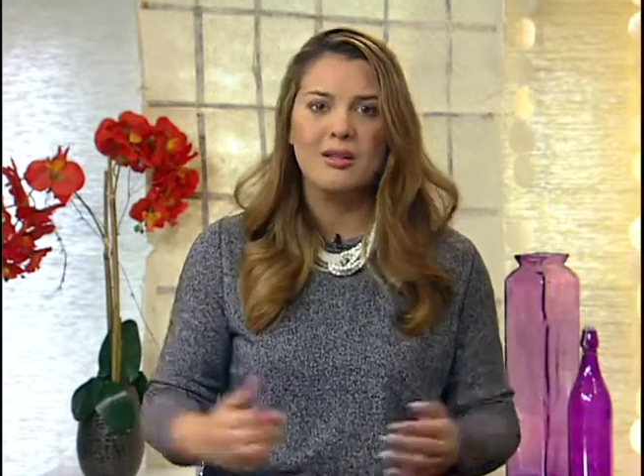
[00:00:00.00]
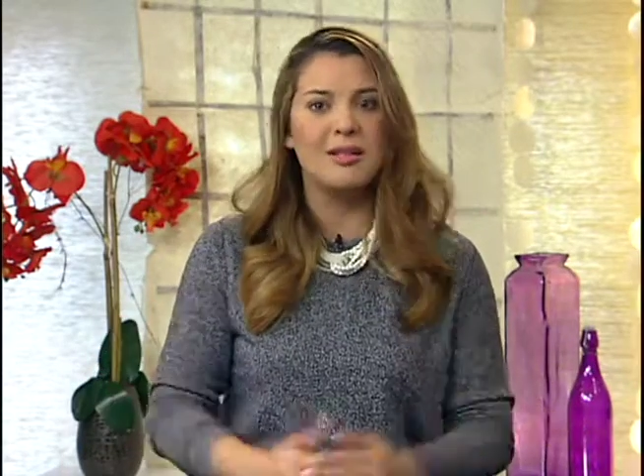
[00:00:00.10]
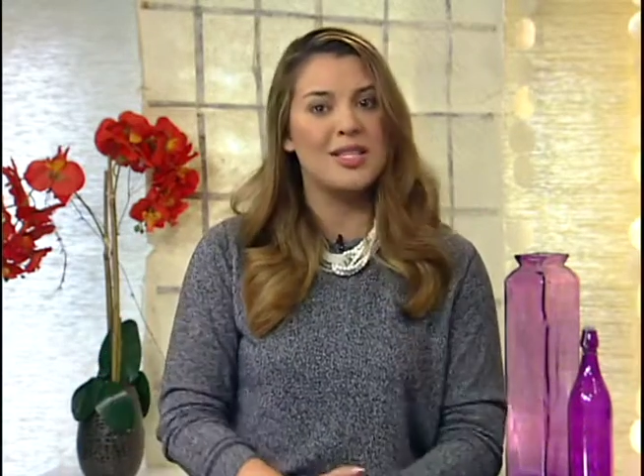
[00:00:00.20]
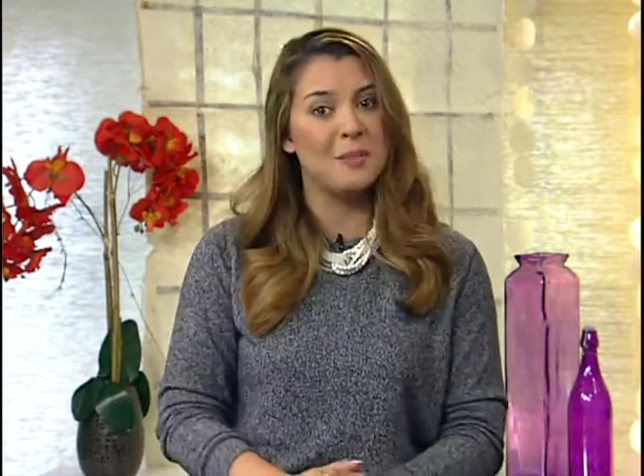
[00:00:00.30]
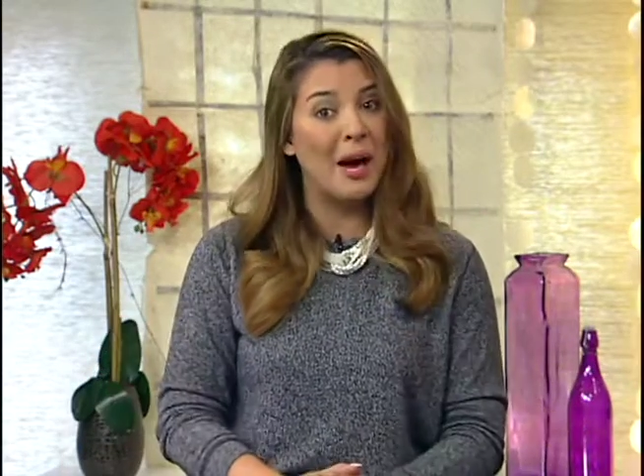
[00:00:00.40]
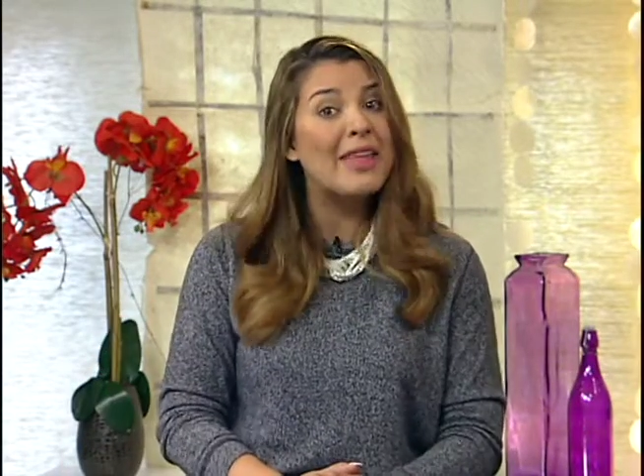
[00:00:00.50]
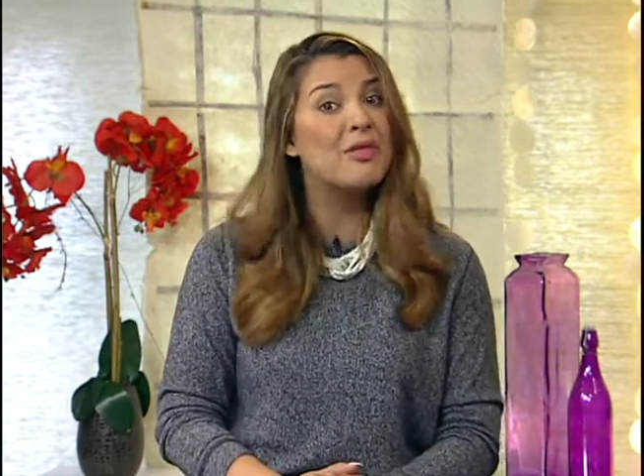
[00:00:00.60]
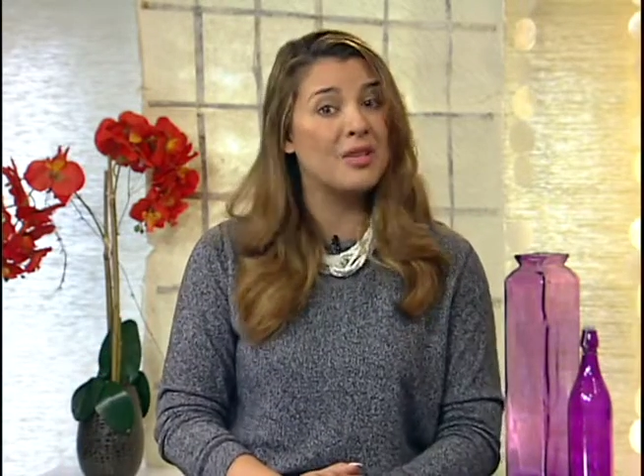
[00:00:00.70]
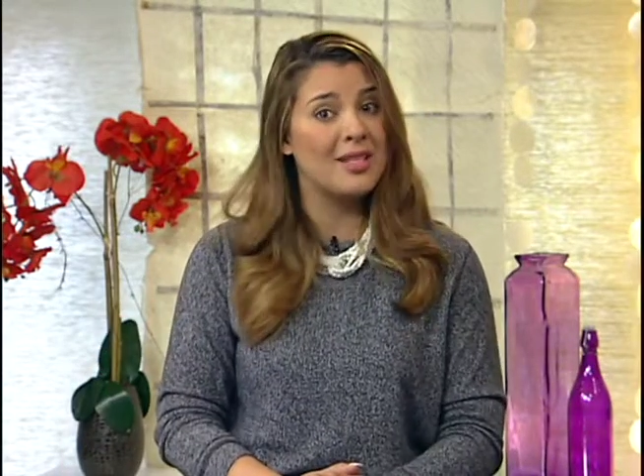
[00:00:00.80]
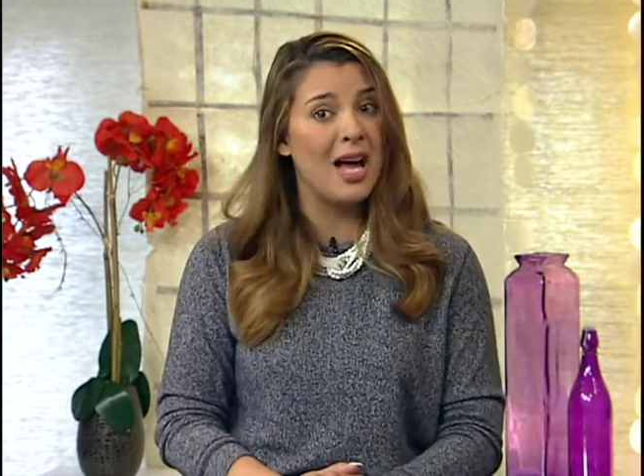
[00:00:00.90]
Despite
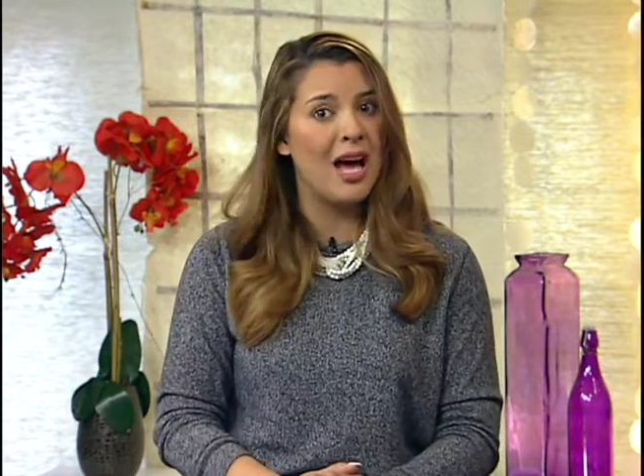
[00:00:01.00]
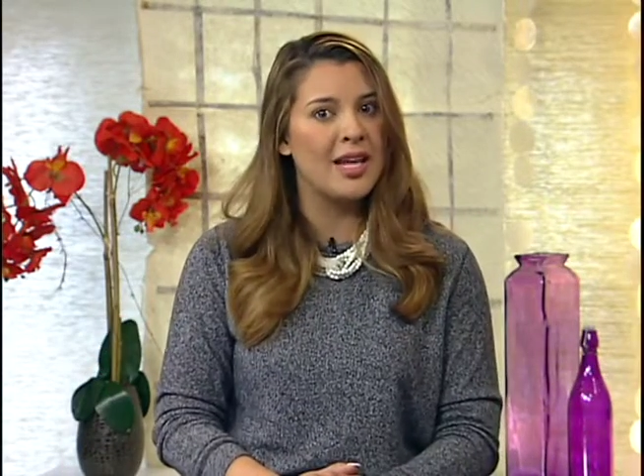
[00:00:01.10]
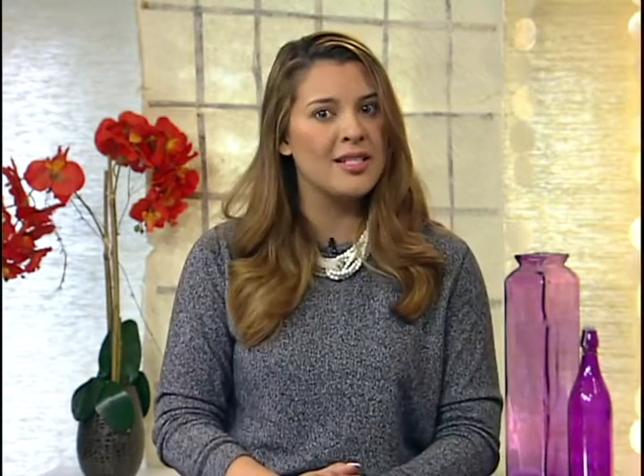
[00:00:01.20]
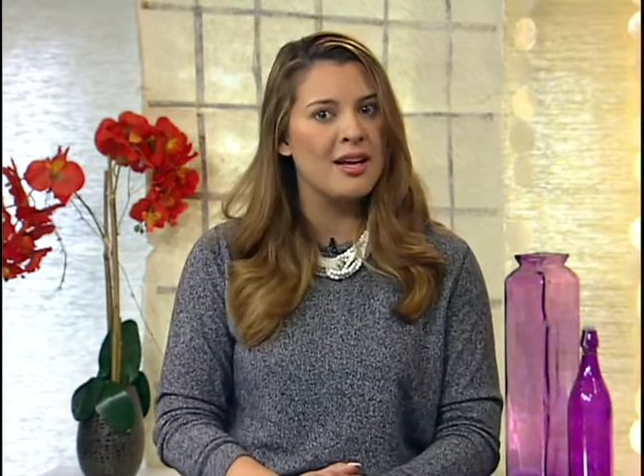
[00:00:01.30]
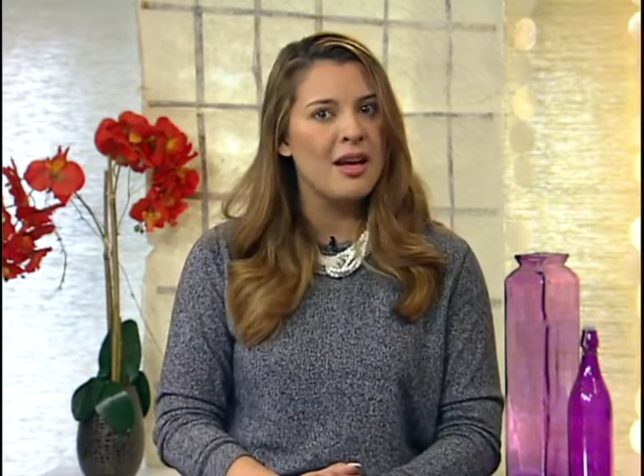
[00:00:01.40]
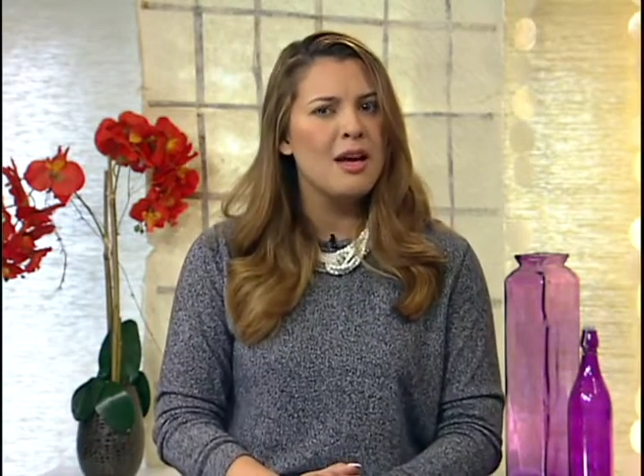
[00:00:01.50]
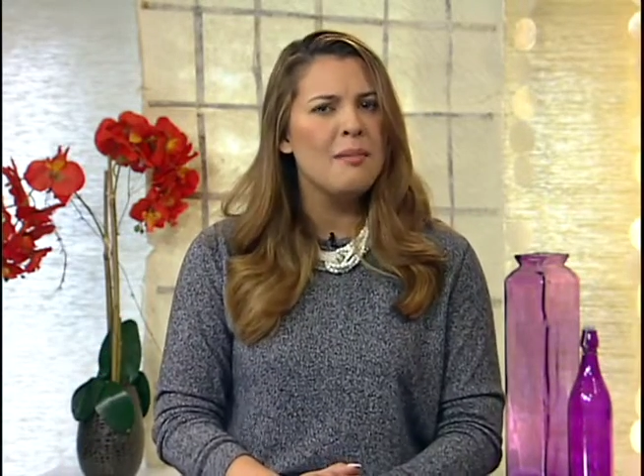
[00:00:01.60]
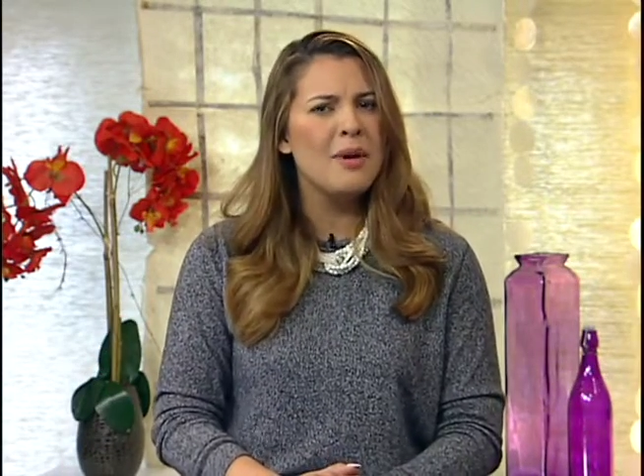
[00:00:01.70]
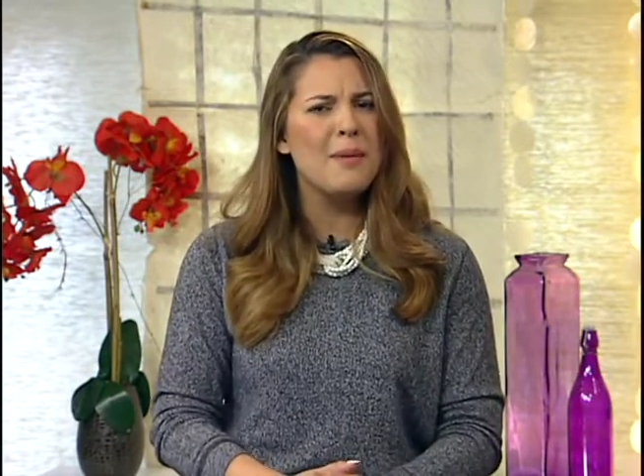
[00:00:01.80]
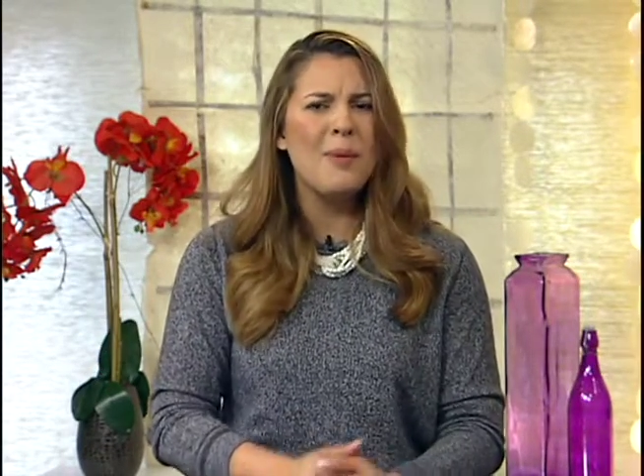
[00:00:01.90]
their size,
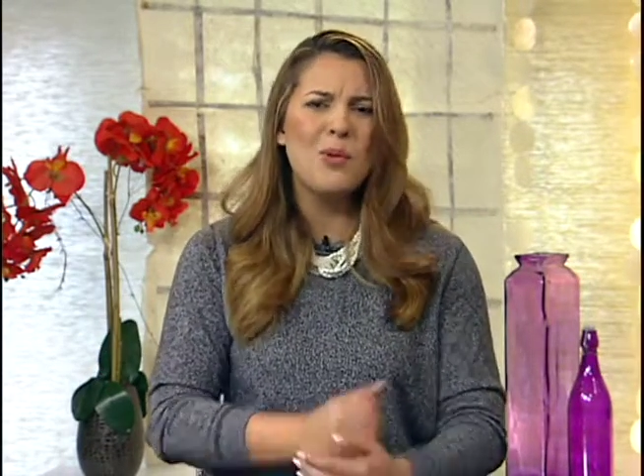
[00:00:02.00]
people